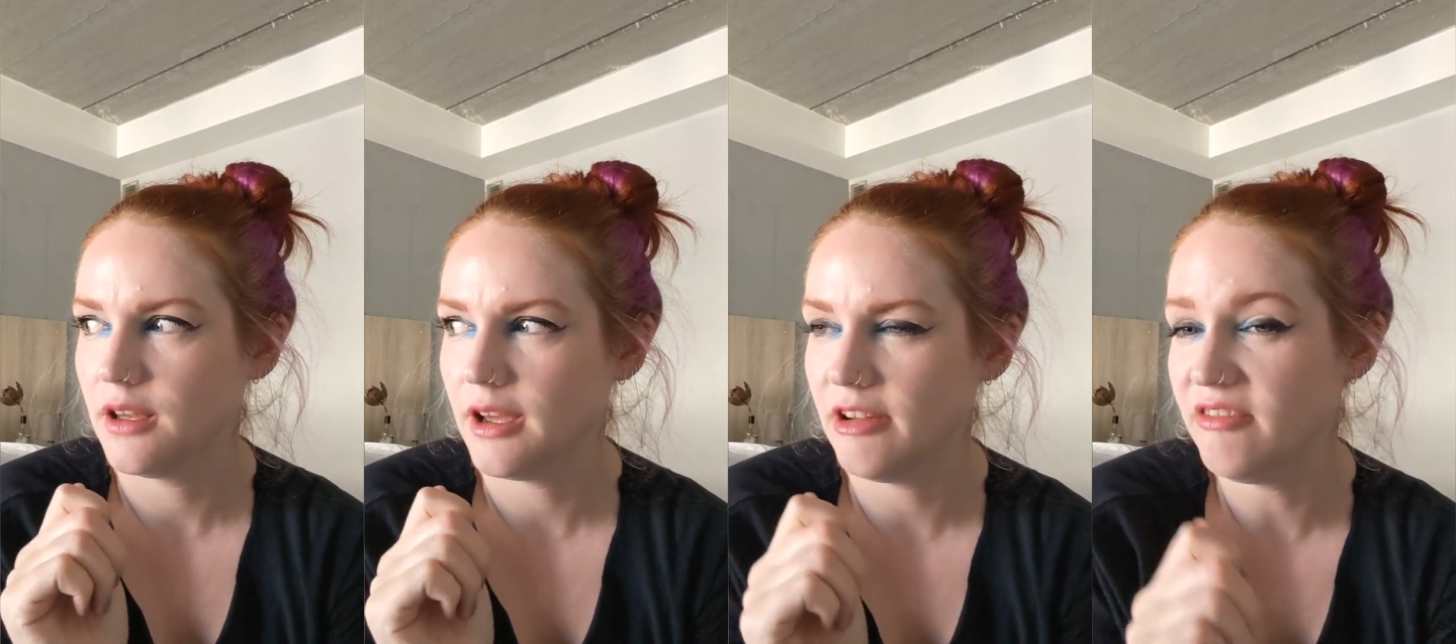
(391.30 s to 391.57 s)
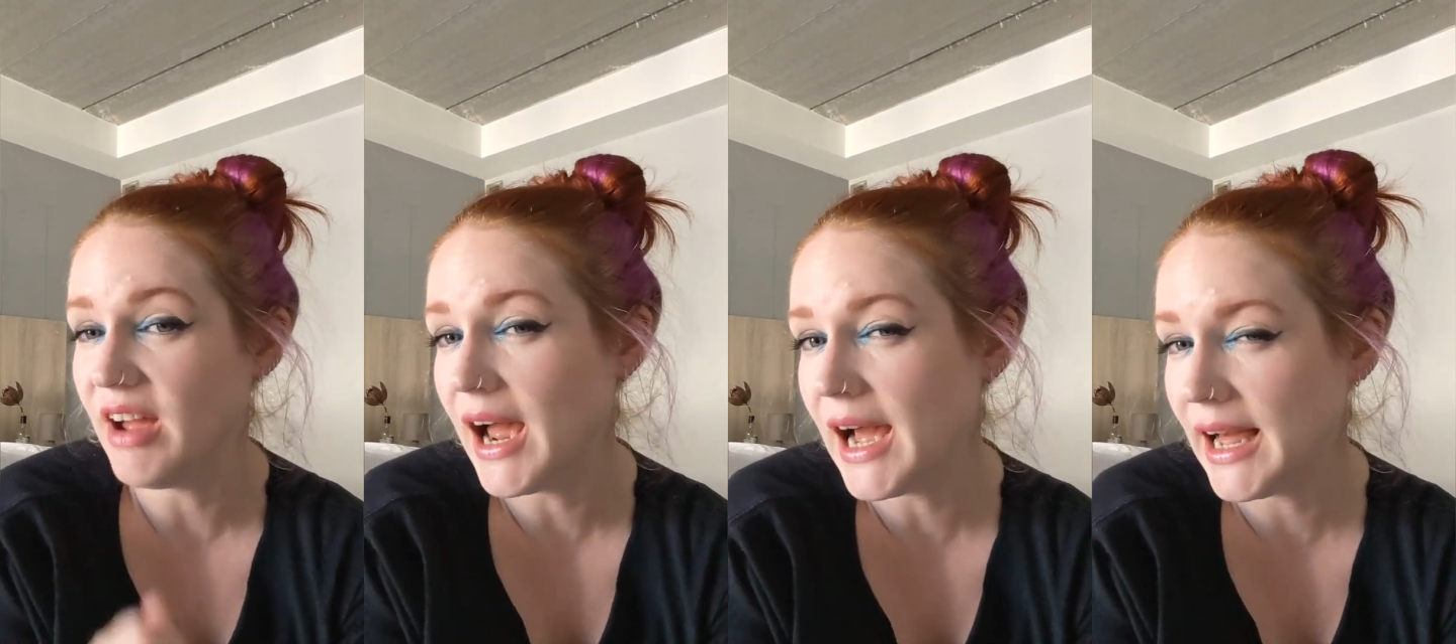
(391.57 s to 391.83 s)

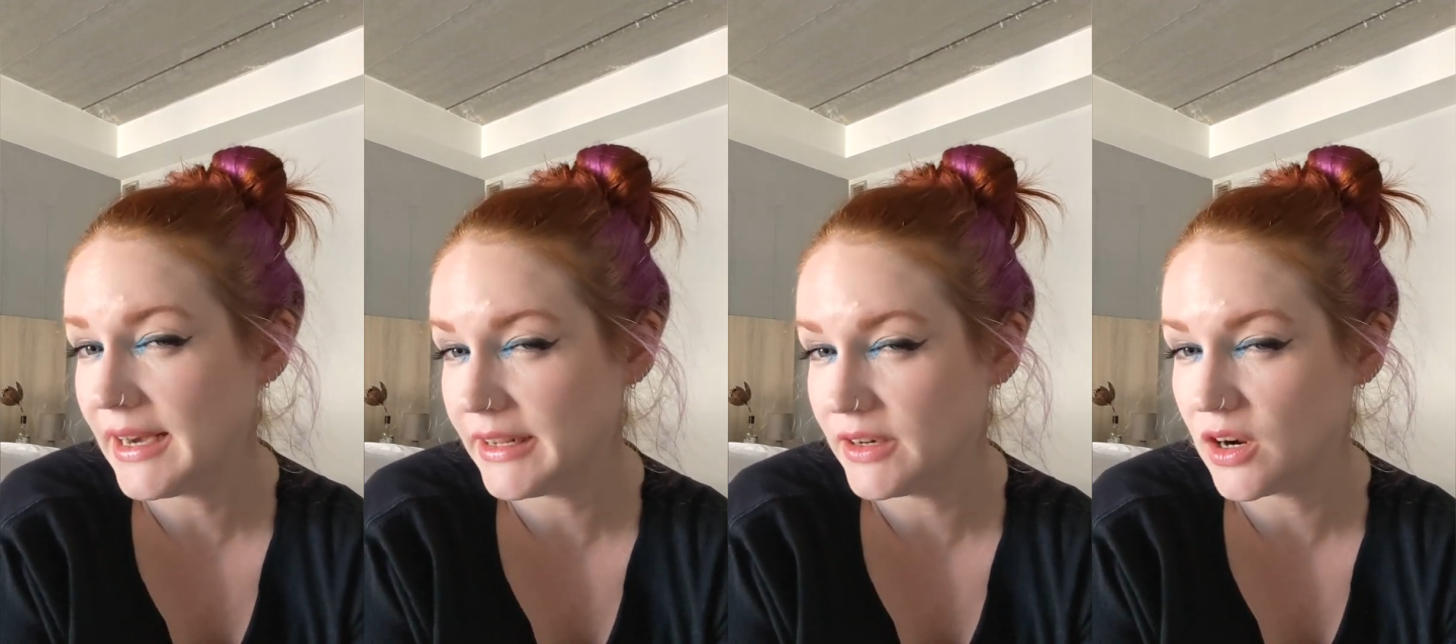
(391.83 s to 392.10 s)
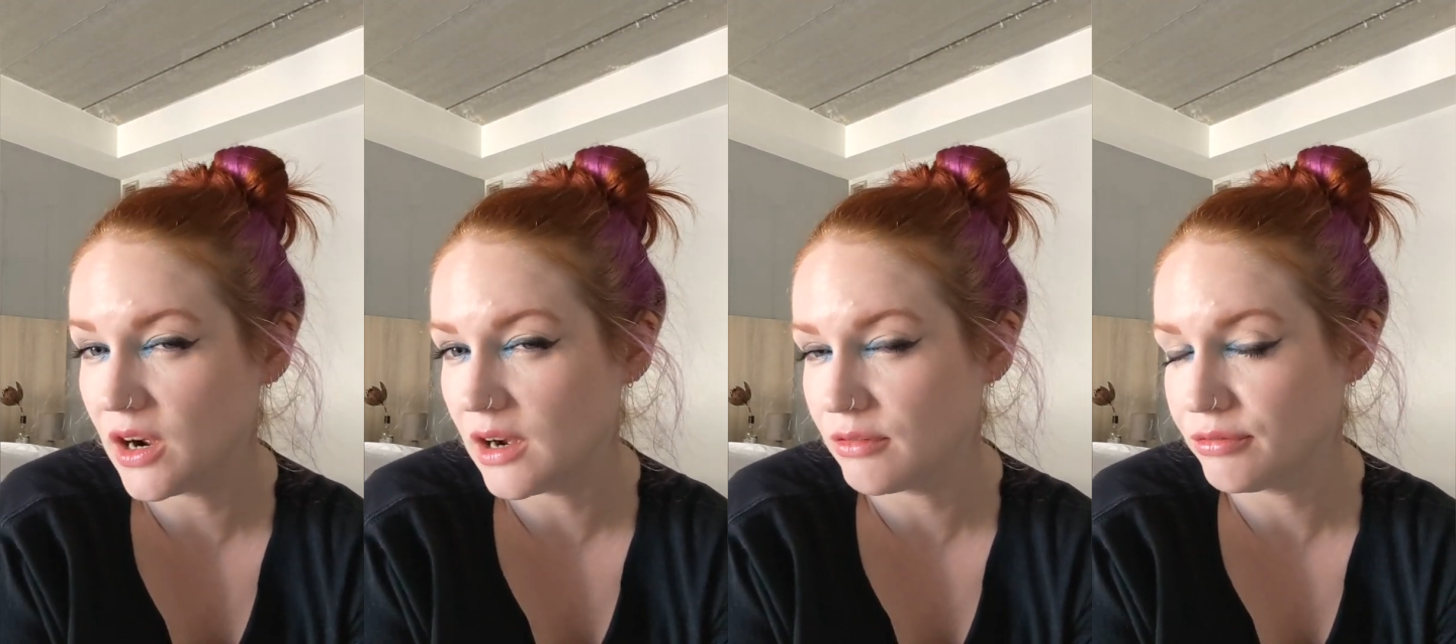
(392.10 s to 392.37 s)
I've had
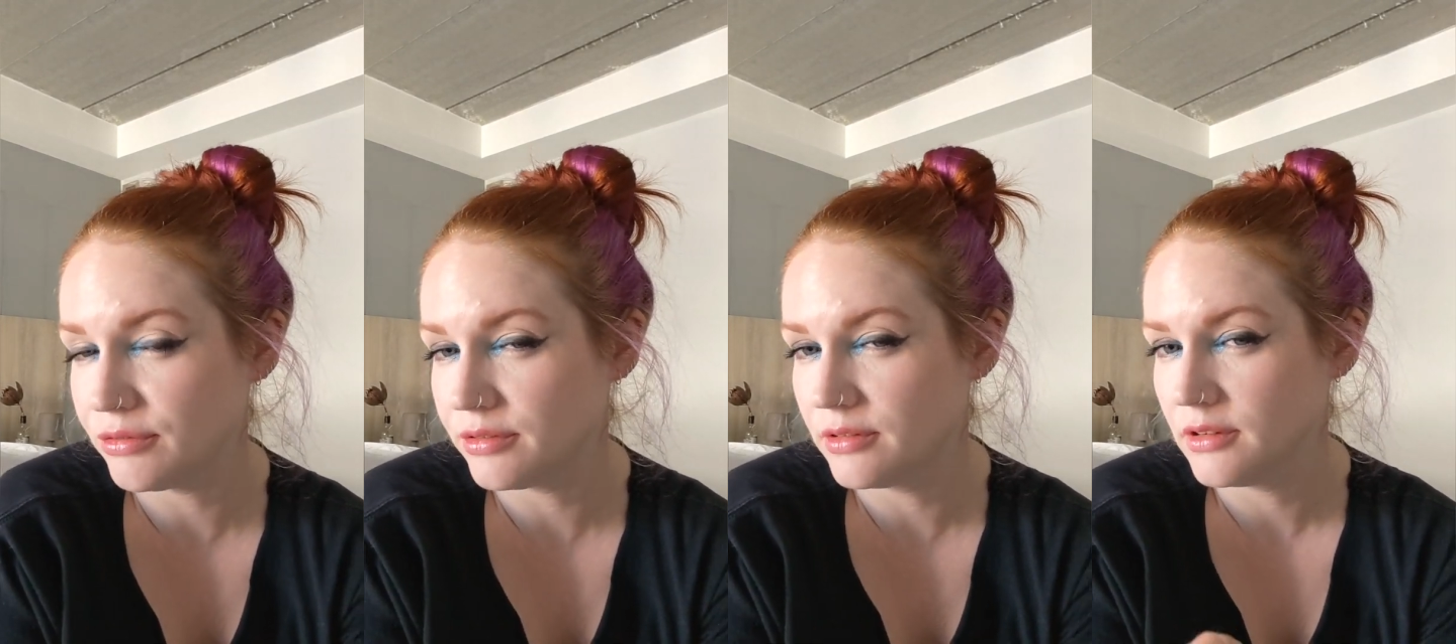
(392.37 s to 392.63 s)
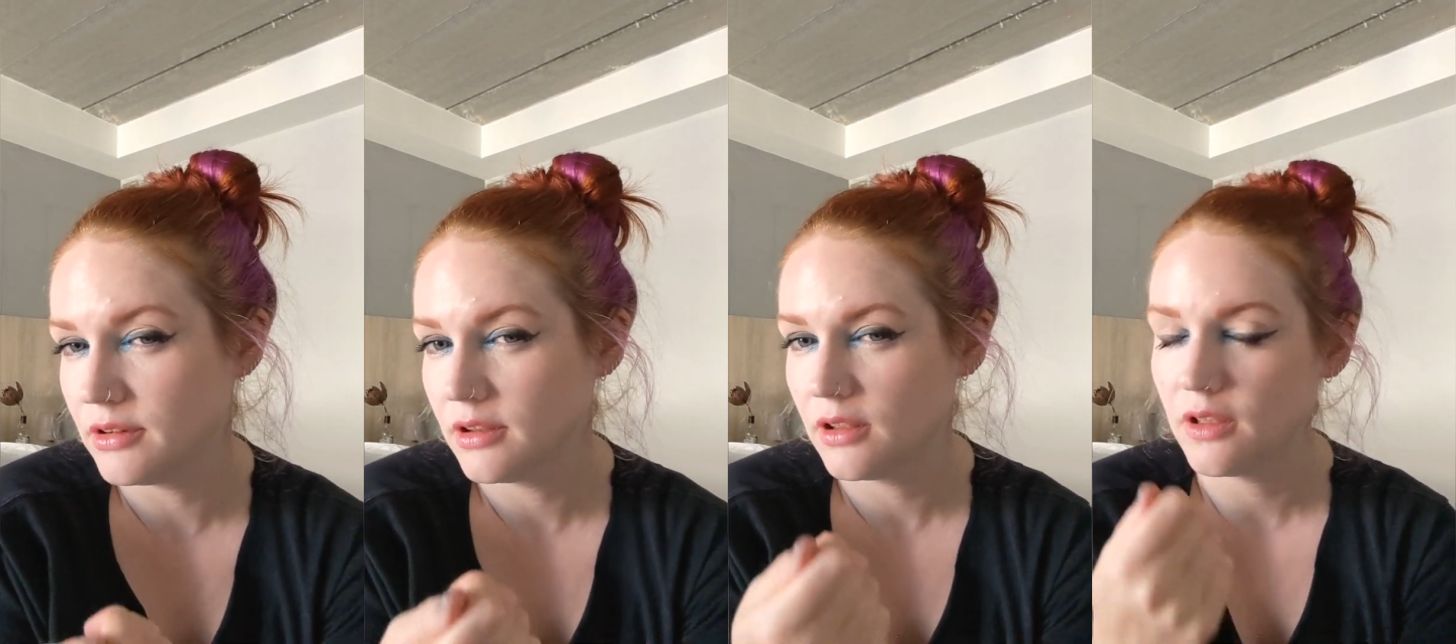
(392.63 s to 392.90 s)
it off
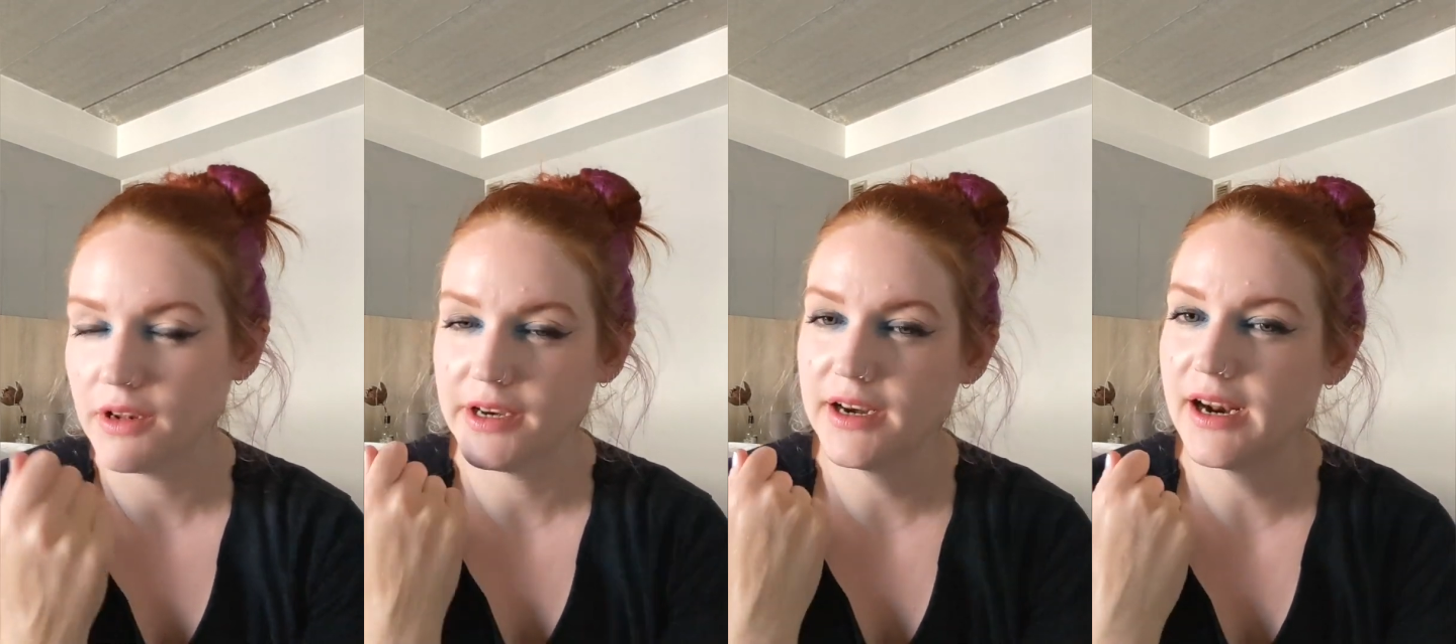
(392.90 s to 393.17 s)
and